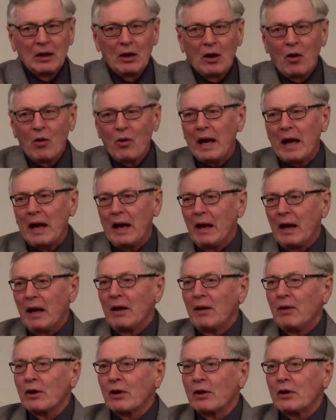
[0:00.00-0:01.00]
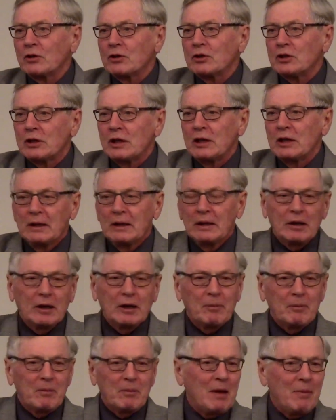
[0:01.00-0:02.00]
okay, there's
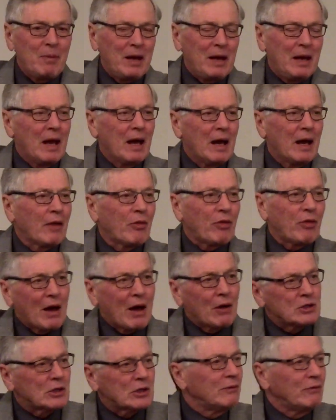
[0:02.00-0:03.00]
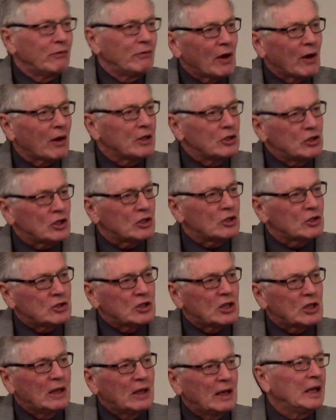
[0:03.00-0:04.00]
maybe 1,000 villages
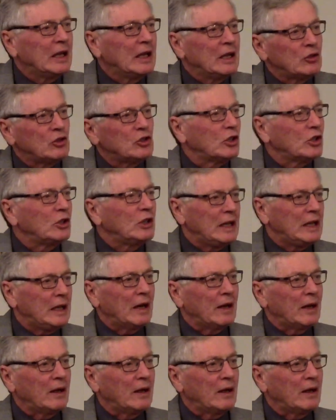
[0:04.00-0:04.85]
in Judea.